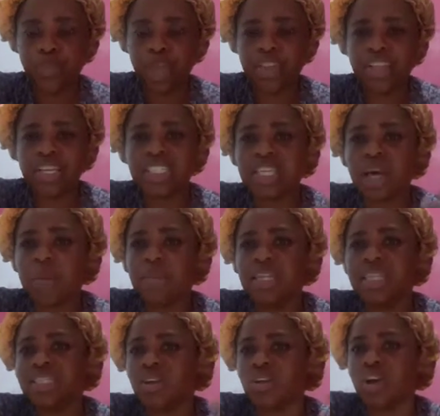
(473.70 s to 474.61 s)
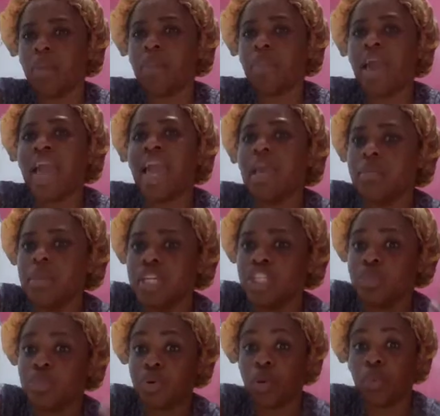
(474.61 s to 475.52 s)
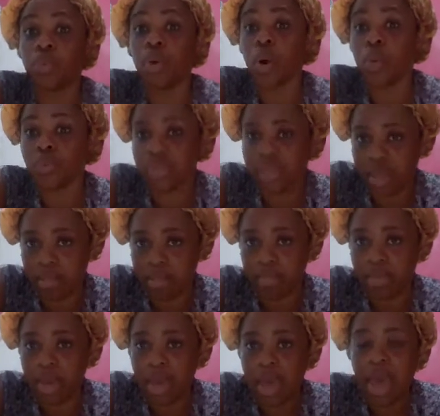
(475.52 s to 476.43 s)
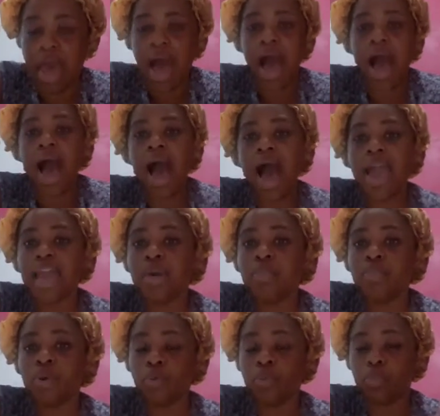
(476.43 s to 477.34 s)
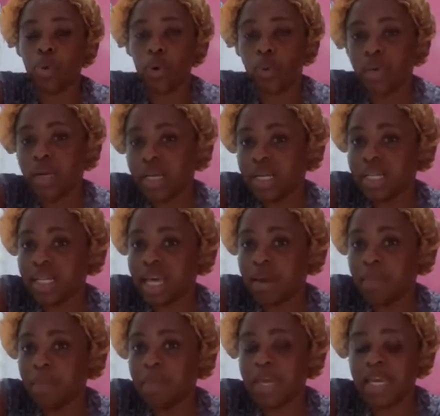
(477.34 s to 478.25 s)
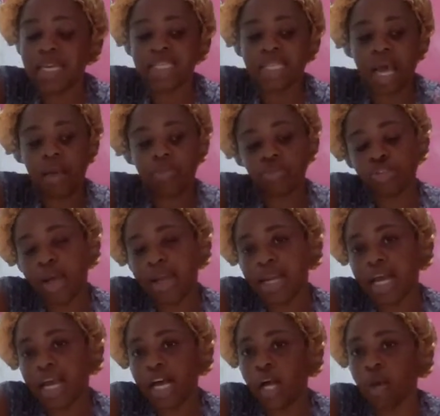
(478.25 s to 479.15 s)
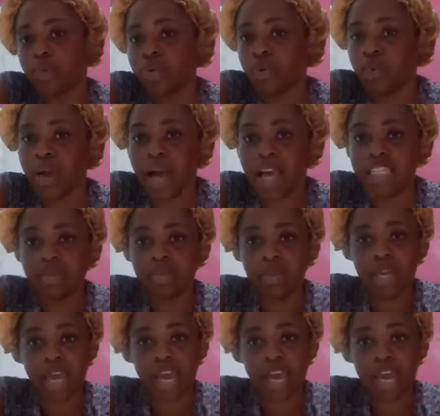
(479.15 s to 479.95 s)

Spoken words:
these companies are not paying me to promote them. I am promoting them because I'm trying to help you guys make